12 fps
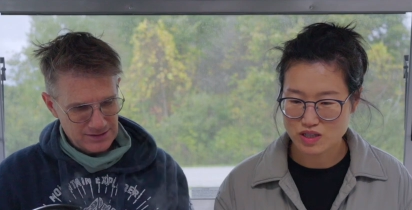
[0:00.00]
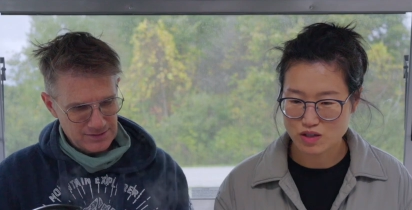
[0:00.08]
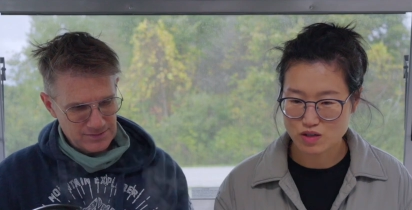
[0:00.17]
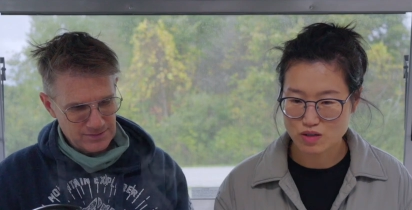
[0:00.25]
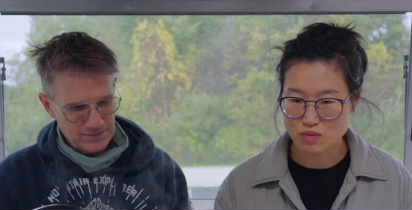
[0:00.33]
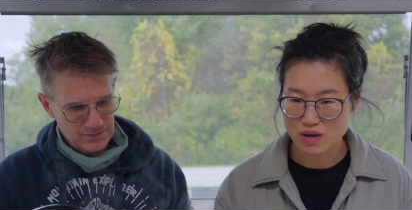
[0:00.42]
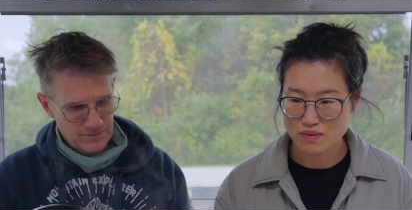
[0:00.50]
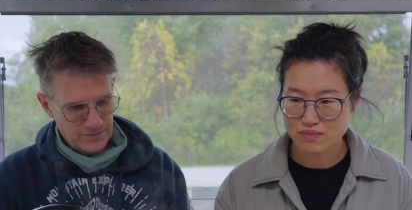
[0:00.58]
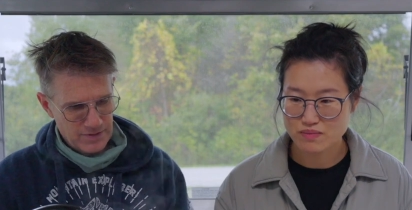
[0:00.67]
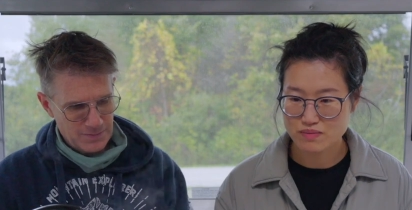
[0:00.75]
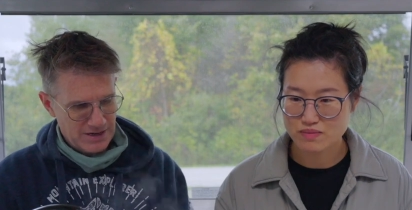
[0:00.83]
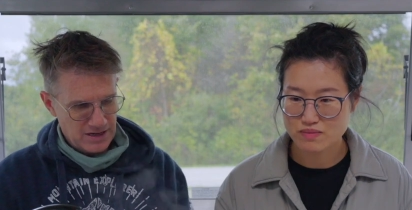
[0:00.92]
Speaker 1: a good one?
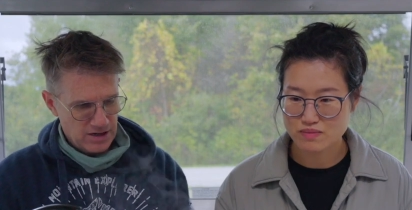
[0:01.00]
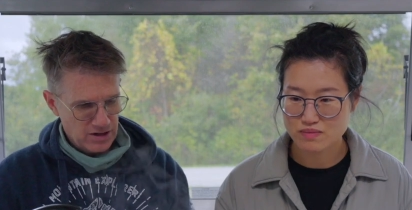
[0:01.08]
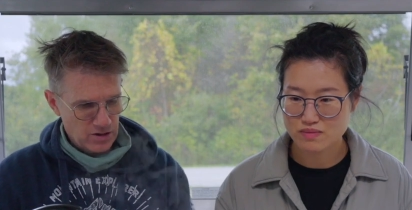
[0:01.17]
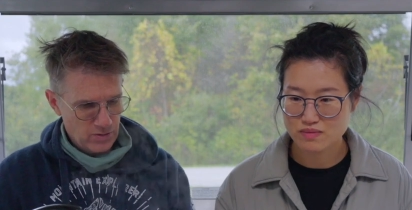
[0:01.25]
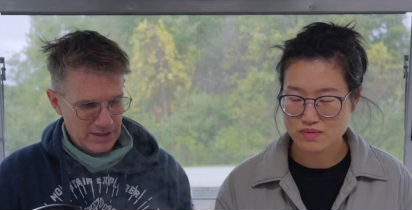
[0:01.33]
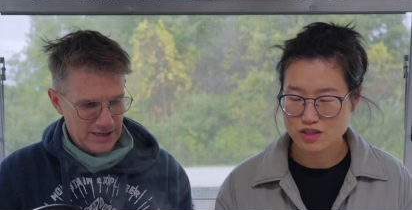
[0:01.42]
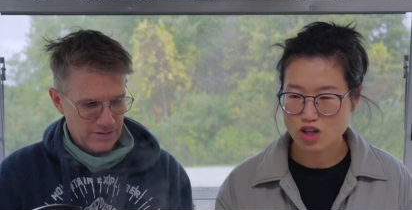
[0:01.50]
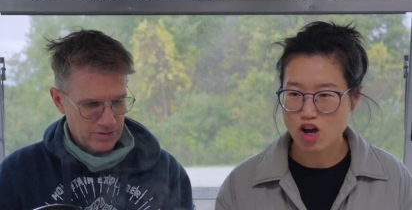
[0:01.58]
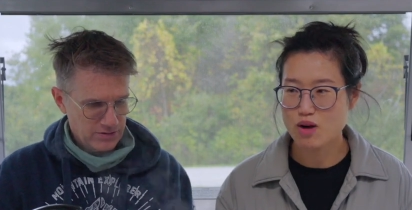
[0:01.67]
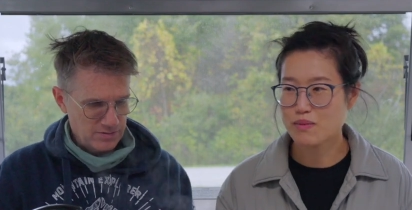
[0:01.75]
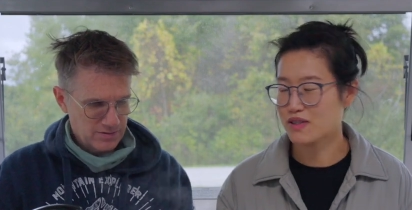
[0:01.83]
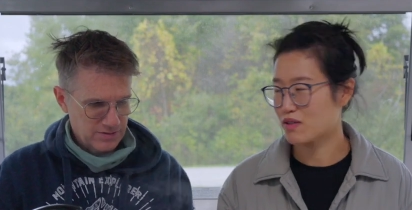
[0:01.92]
Speaker 2: They might not know how.
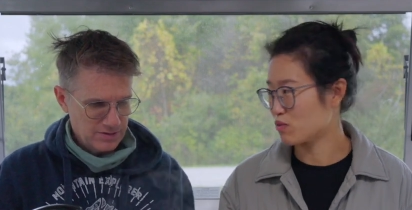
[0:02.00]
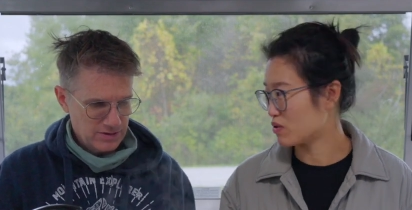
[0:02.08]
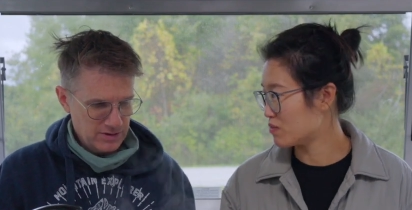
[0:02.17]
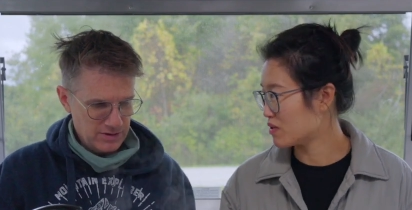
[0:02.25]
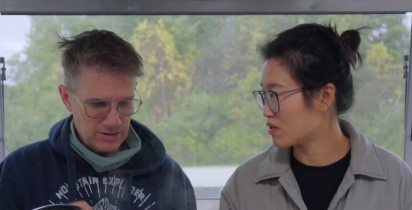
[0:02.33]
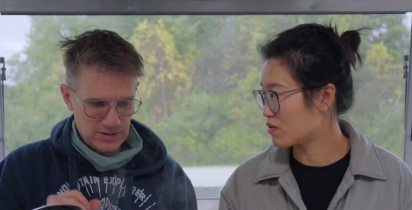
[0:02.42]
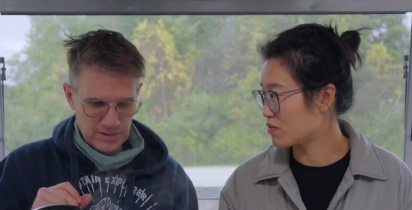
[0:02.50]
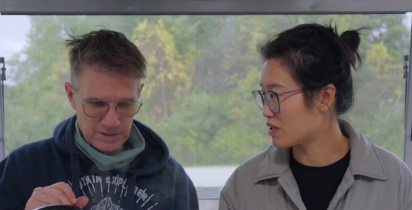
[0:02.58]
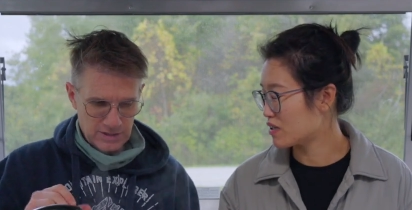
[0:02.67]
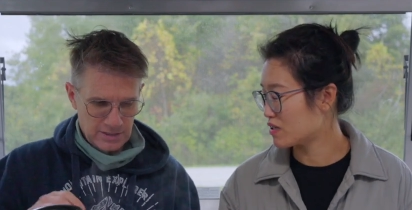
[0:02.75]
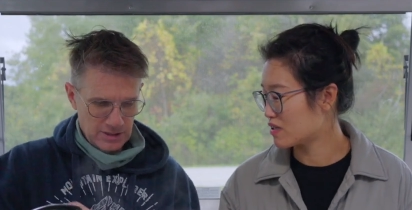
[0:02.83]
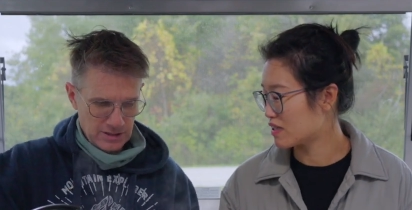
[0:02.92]
Speaker 1: Thomas would be
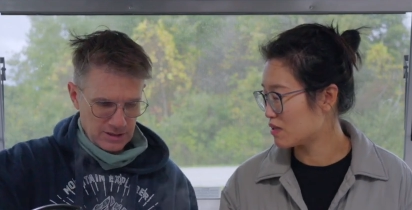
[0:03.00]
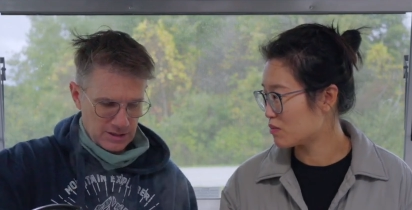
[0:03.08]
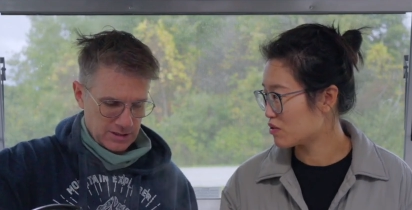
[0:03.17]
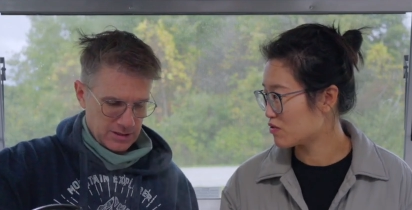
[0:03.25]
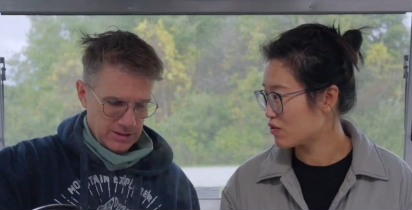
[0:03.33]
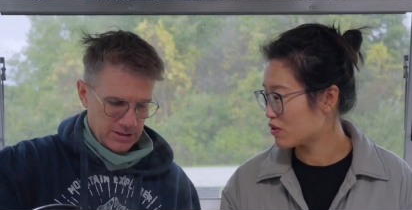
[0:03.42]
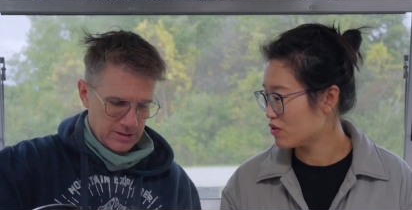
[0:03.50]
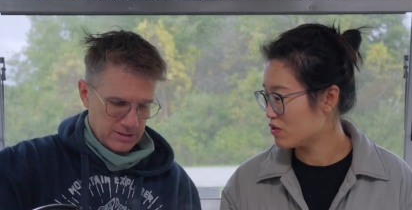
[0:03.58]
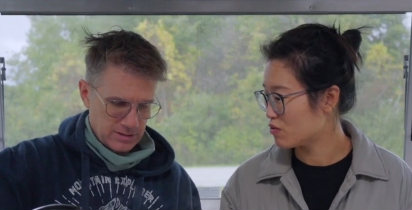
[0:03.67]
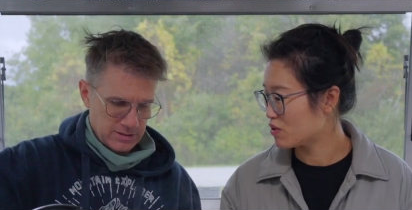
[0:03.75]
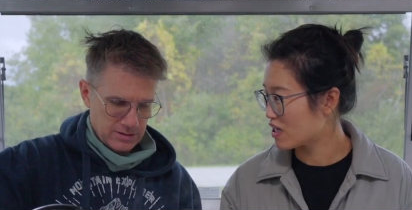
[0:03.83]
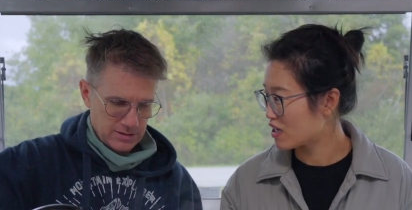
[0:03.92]
three syllables for you.
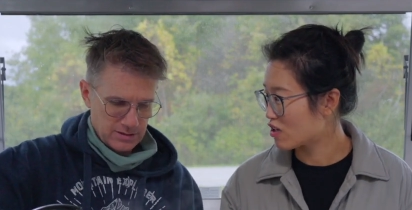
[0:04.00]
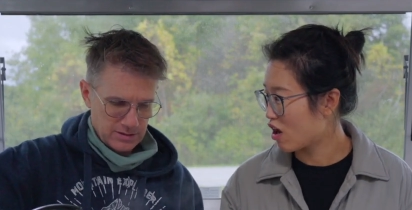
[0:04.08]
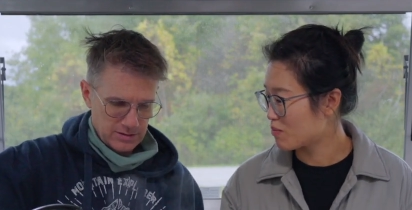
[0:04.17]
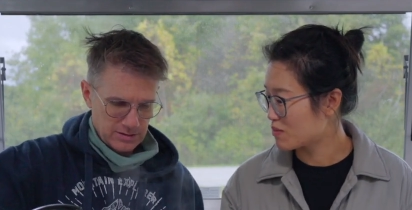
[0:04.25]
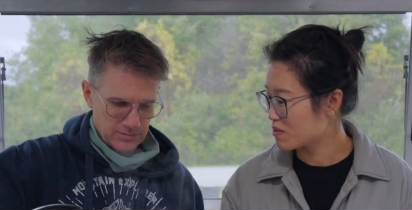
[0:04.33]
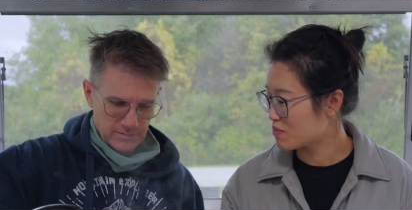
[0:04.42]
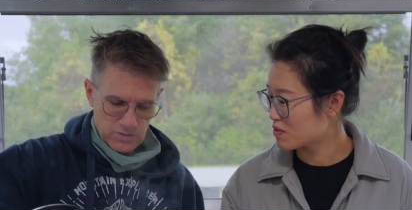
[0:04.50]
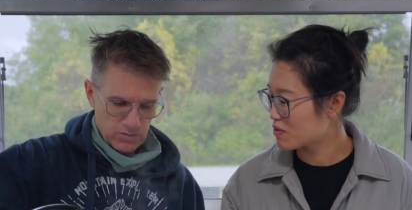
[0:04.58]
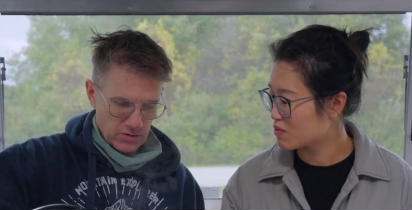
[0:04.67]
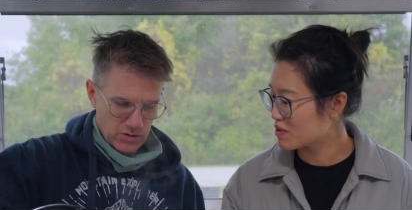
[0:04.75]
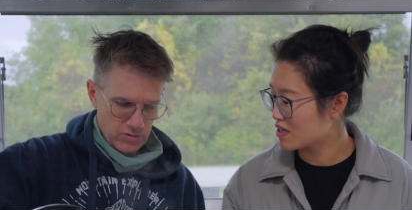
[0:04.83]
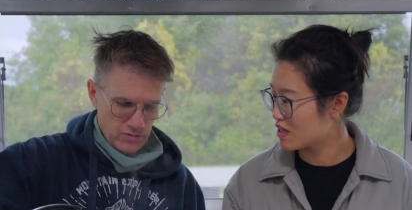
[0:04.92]
Would that Thomas be no,
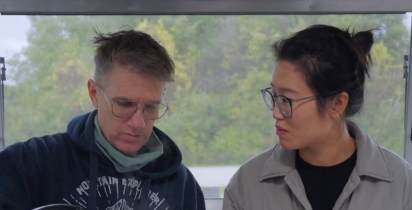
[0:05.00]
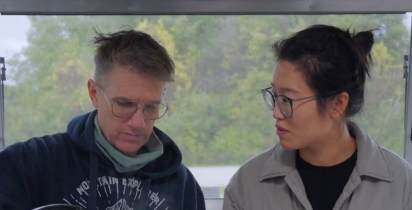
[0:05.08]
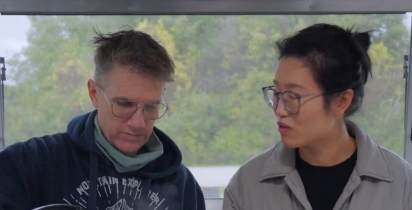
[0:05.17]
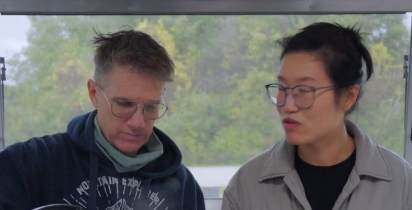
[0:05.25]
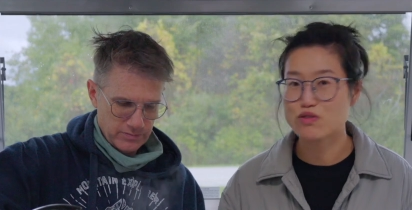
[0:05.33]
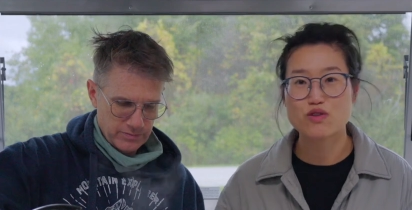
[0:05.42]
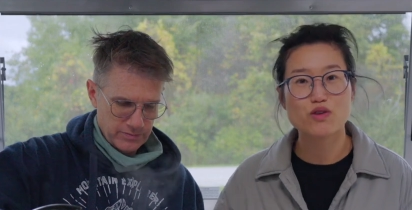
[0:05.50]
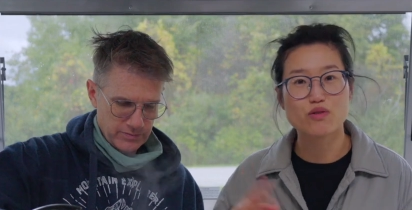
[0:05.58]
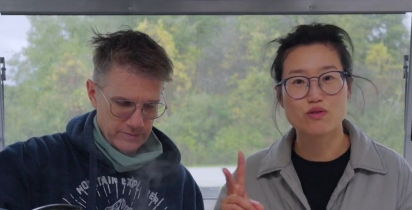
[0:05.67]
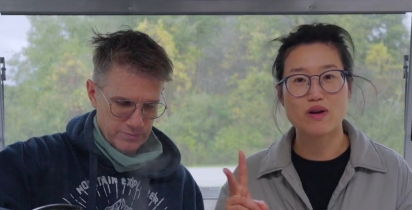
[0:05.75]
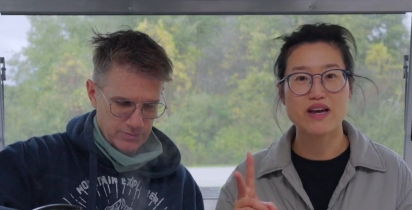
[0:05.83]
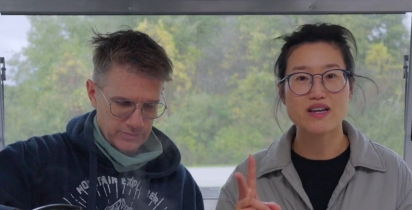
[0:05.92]
three two. syllable?
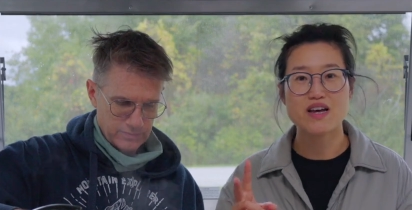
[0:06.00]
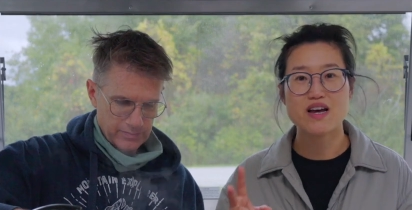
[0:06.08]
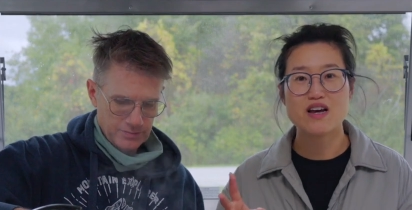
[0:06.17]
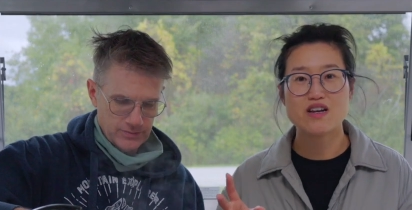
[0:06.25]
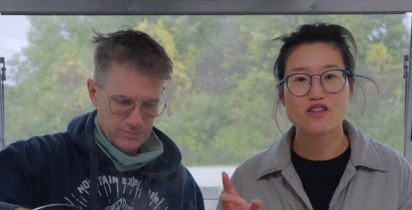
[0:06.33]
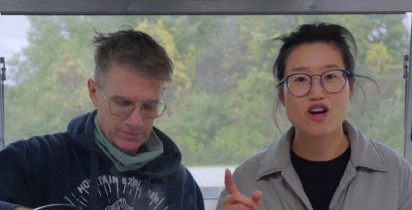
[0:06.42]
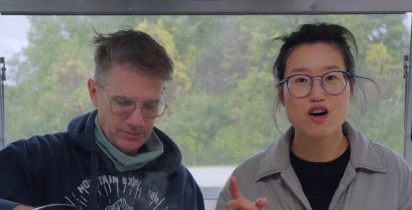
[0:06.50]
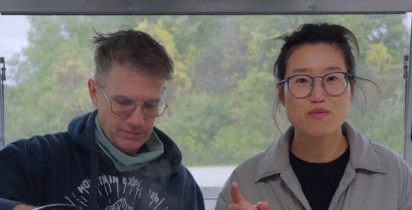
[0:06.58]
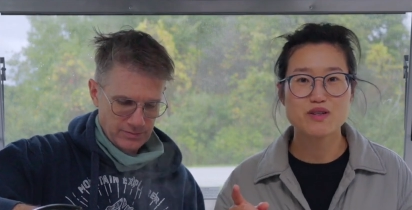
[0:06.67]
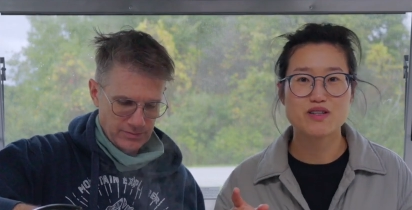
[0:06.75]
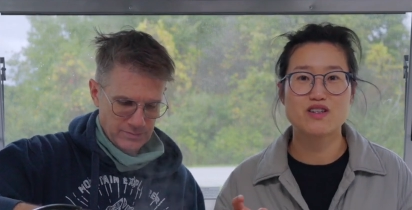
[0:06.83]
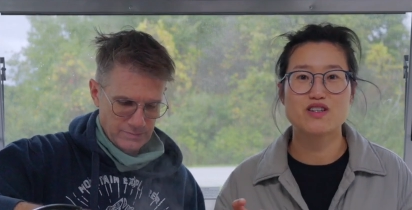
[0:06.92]
Two, right?
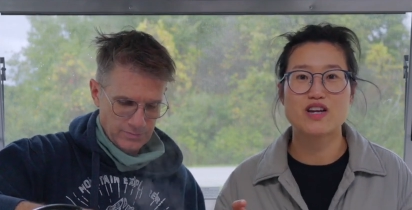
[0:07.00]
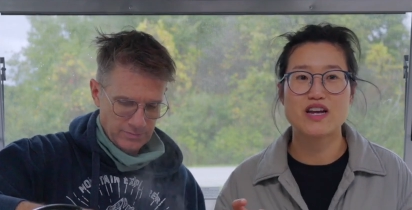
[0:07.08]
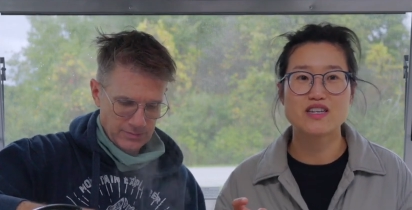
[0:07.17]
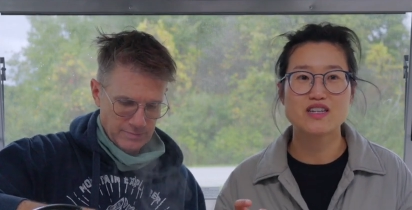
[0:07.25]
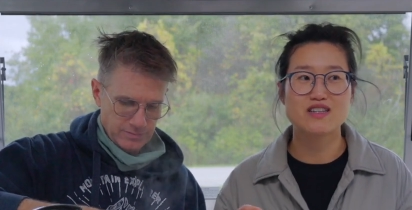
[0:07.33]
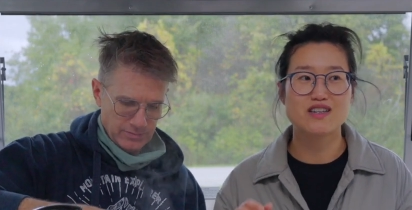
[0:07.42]
Thomas in Chinese